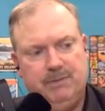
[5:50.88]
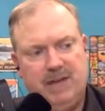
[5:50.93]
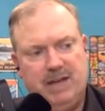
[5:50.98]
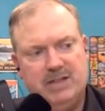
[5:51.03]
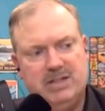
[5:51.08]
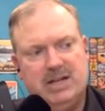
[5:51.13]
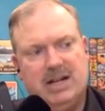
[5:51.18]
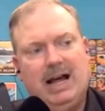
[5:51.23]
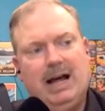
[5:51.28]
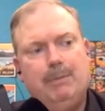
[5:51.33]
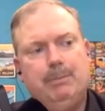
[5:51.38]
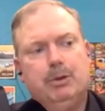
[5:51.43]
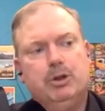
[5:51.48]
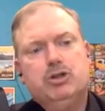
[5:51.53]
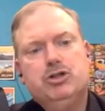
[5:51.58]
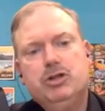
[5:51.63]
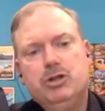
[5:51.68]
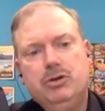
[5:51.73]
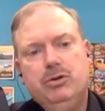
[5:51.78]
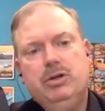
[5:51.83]
as an
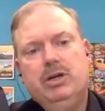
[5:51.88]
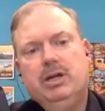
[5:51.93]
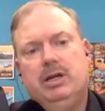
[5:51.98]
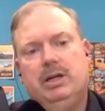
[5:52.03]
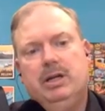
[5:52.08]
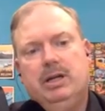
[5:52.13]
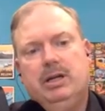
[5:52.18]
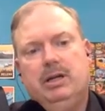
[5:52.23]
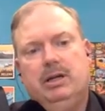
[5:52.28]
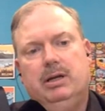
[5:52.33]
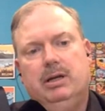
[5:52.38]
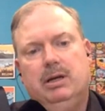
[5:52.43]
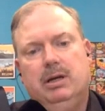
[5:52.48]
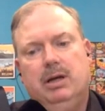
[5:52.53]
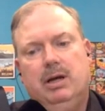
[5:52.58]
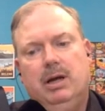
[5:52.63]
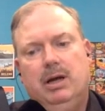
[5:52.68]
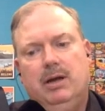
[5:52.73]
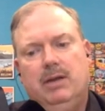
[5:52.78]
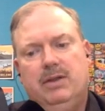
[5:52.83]
opportunity,
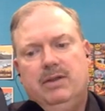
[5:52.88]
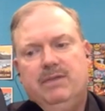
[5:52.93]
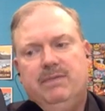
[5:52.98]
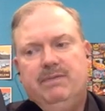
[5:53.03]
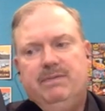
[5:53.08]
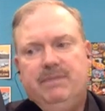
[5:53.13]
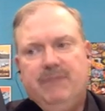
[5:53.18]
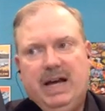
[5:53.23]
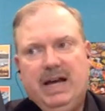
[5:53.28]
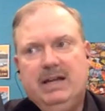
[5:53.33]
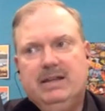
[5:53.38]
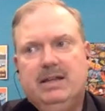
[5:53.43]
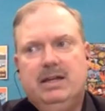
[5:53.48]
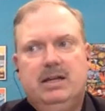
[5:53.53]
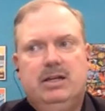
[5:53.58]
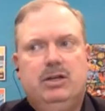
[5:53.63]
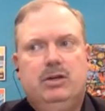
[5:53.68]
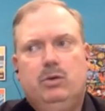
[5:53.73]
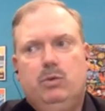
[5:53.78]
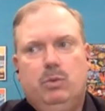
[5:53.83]
the fact
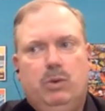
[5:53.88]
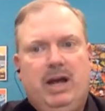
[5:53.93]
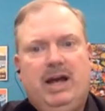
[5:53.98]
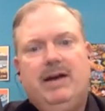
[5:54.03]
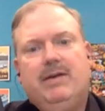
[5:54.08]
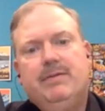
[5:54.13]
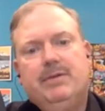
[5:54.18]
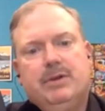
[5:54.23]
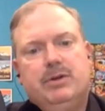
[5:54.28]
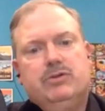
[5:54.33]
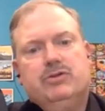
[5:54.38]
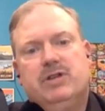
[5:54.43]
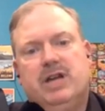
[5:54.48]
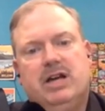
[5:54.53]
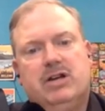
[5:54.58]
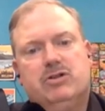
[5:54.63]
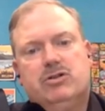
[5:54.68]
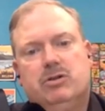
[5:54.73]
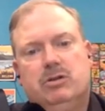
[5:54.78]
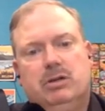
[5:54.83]
that you have those
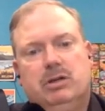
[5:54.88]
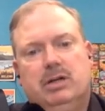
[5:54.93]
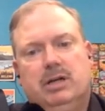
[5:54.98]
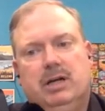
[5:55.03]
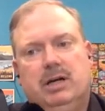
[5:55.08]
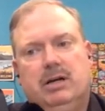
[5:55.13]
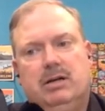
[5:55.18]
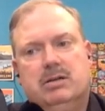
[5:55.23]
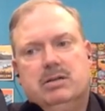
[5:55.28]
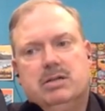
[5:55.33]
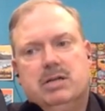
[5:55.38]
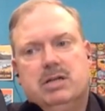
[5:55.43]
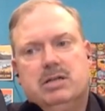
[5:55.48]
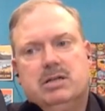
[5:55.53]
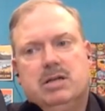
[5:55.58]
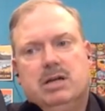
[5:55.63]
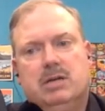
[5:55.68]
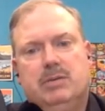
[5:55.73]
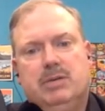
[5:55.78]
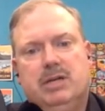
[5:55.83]
national accounts, that's
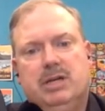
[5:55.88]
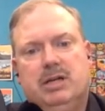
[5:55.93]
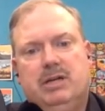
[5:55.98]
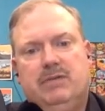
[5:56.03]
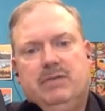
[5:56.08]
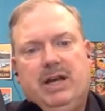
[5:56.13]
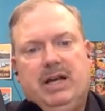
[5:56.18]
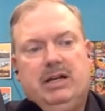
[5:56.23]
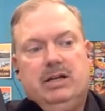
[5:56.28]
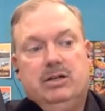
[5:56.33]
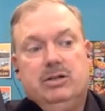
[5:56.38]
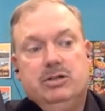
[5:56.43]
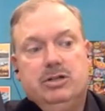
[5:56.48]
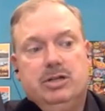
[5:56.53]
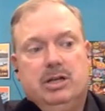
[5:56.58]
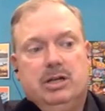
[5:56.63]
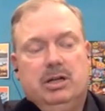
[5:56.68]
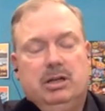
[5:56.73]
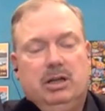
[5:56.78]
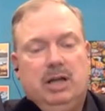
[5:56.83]
going to be an advantage
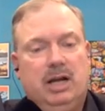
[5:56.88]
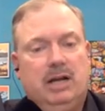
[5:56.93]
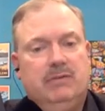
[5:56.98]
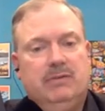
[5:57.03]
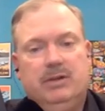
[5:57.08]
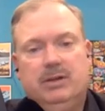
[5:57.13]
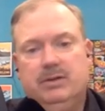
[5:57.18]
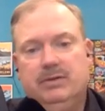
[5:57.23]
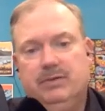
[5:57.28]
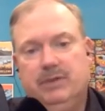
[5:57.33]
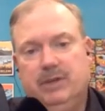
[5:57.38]
that a lot of other